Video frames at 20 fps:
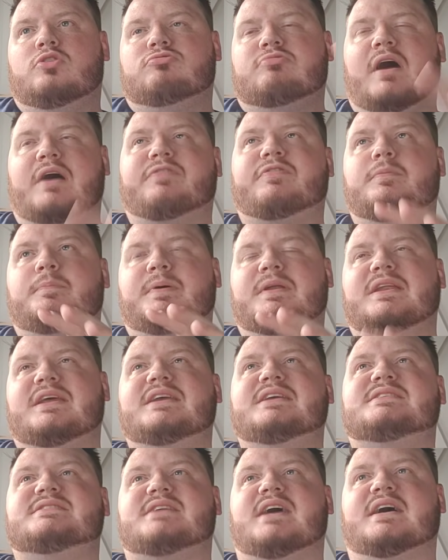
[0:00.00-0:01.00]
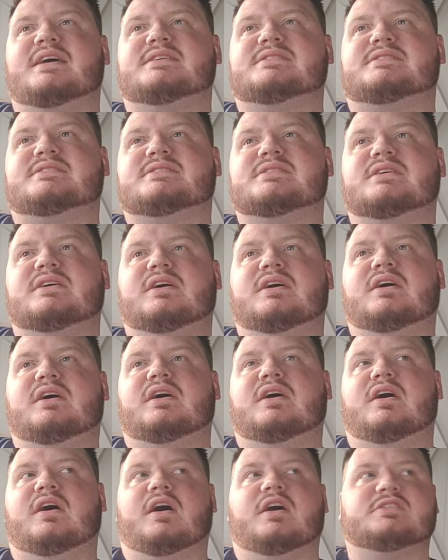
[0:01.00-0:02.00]
Rafa Benitez
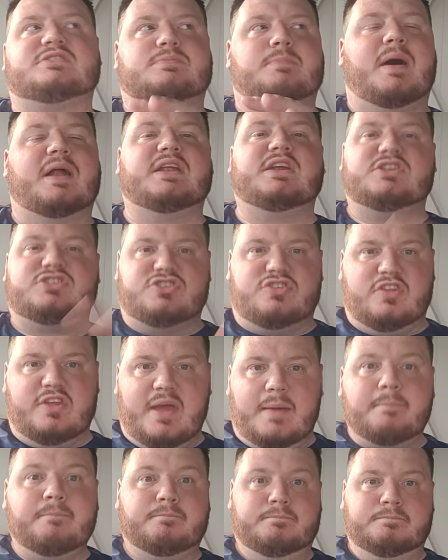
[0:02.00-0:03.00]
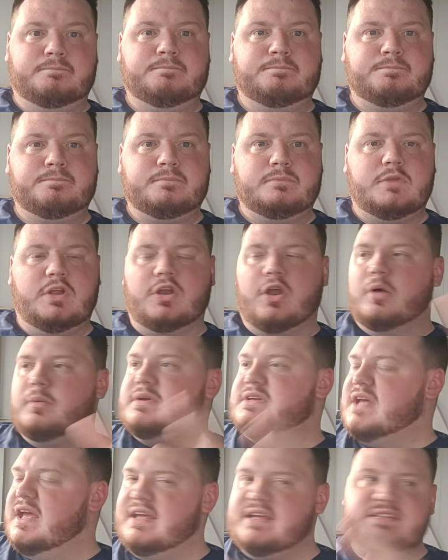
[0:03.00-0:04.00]
has managed them. You
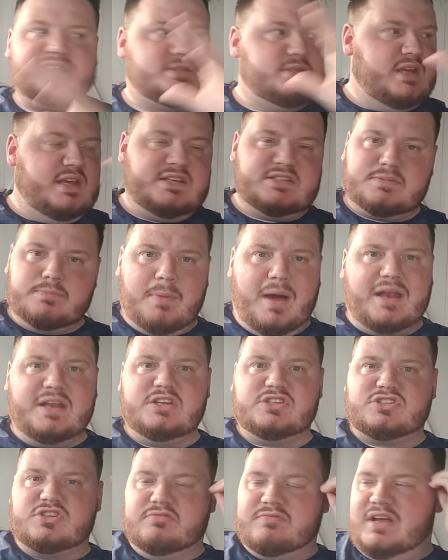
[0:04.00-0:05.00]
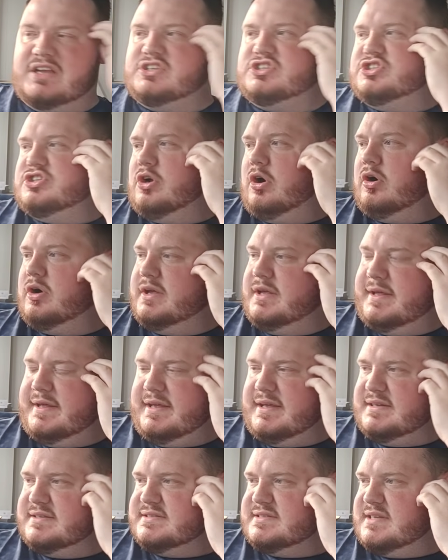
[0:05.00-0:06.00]
know, he's managed the Red Shirt.
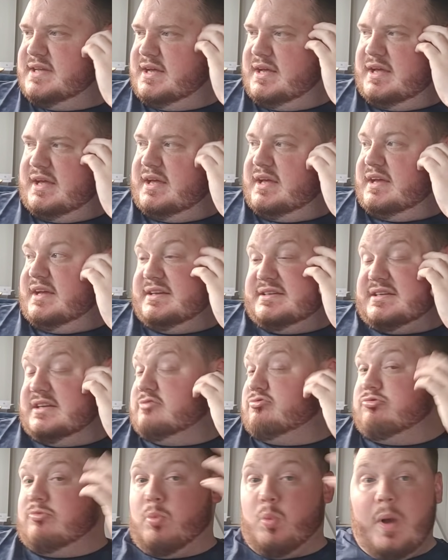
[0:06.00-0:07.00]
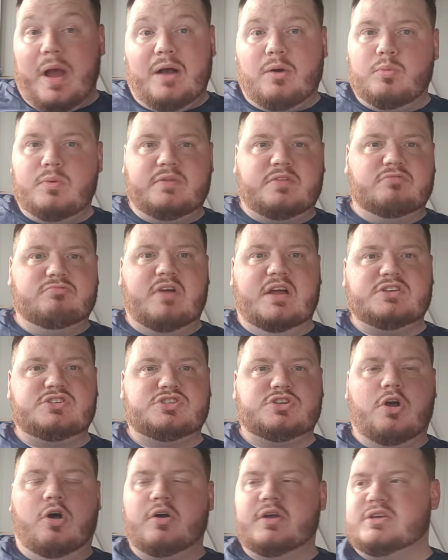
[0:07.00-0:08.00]
He did well with the Red
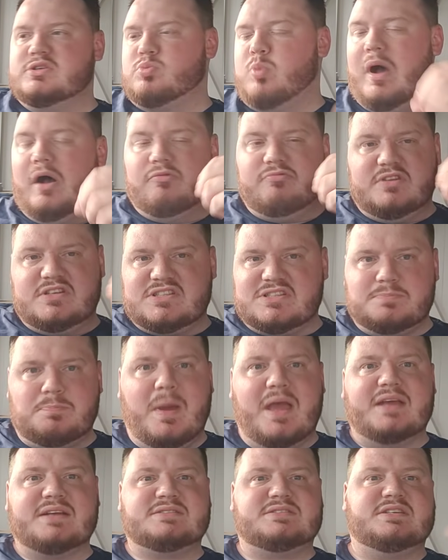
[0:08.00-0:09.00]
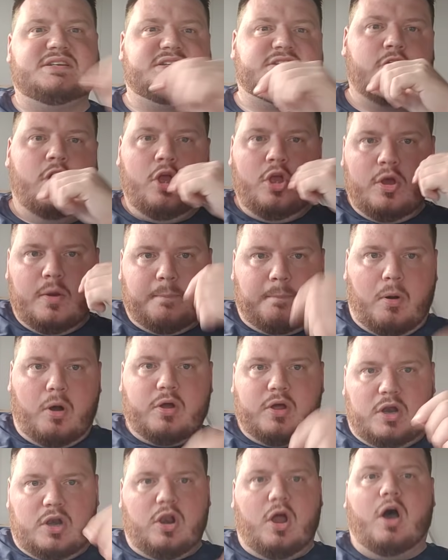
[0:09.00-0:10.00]
Shirt. He's well respected
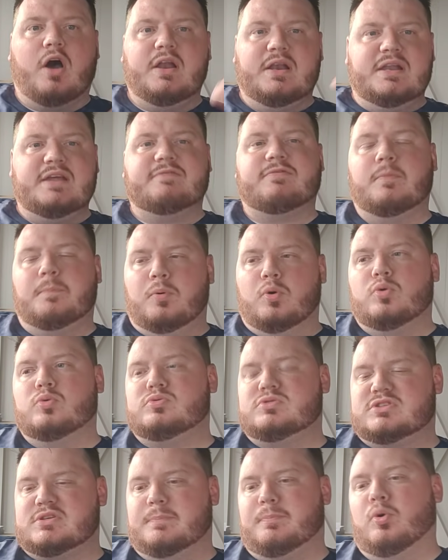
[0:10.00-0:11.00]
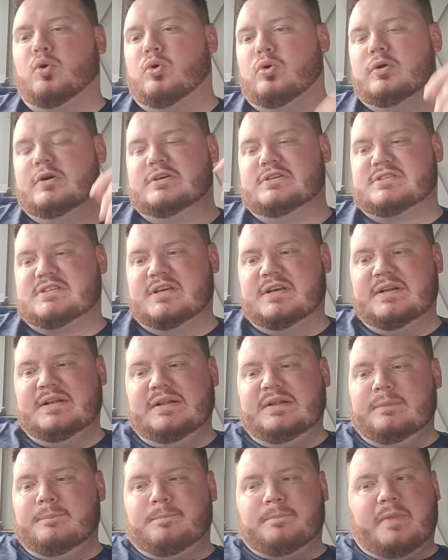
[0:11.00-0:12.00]
by a lot of Liverpool supporters.
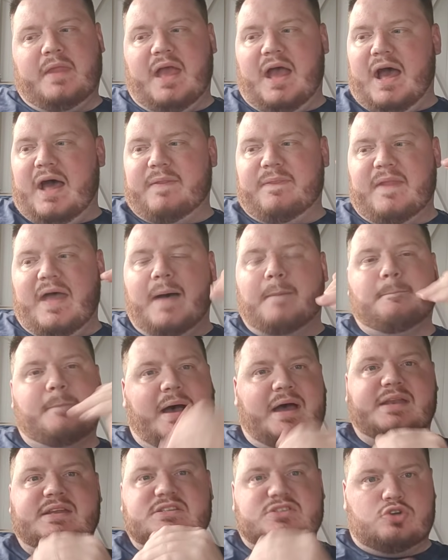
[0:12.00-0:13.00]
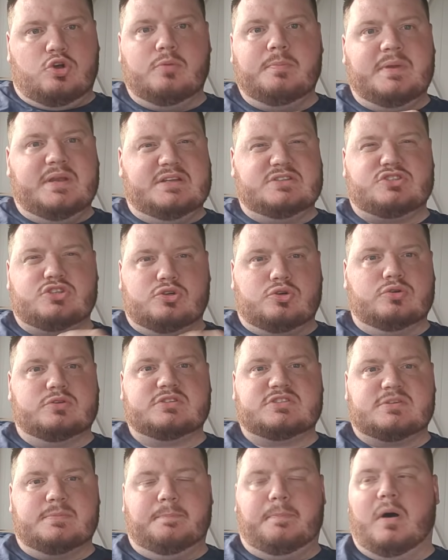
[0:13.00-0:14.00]
And that man is coming into
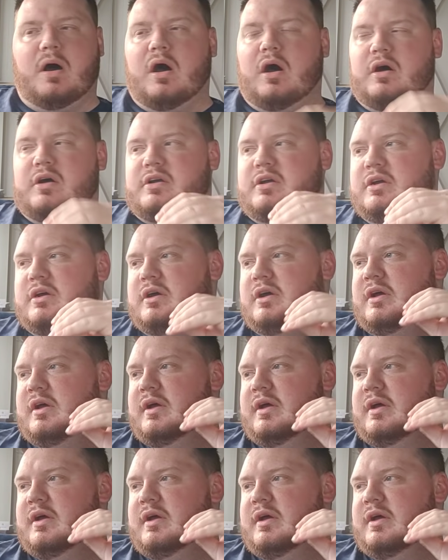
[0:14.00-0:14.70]
Goodison Park.